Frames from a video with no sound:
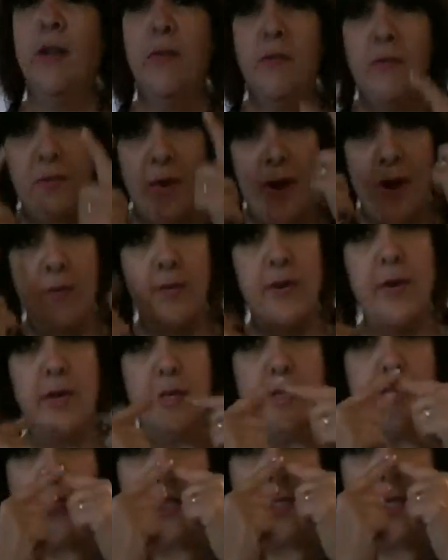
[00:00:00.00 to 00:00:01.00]
Very
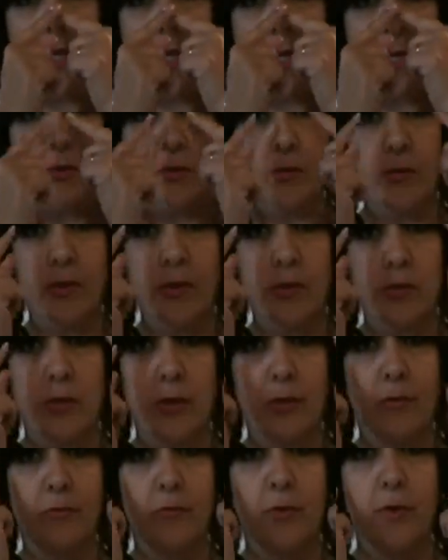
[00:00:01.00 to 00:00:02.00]
nicely cut, very
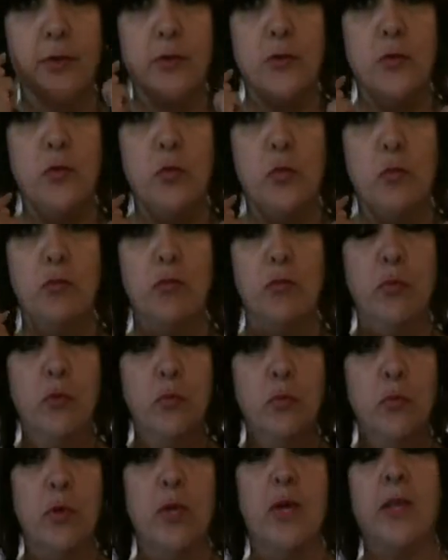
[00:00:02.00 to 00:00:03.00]
straight fringe,
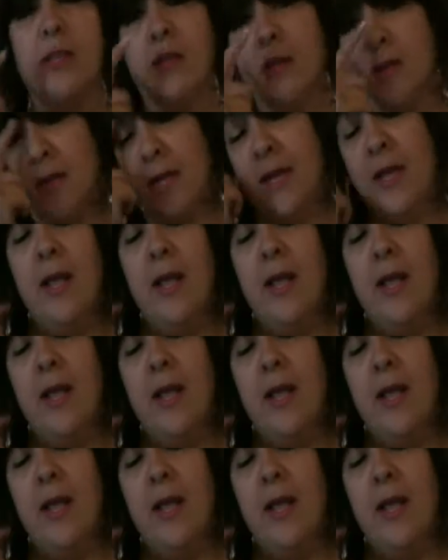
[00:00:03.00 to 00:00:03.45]
like that.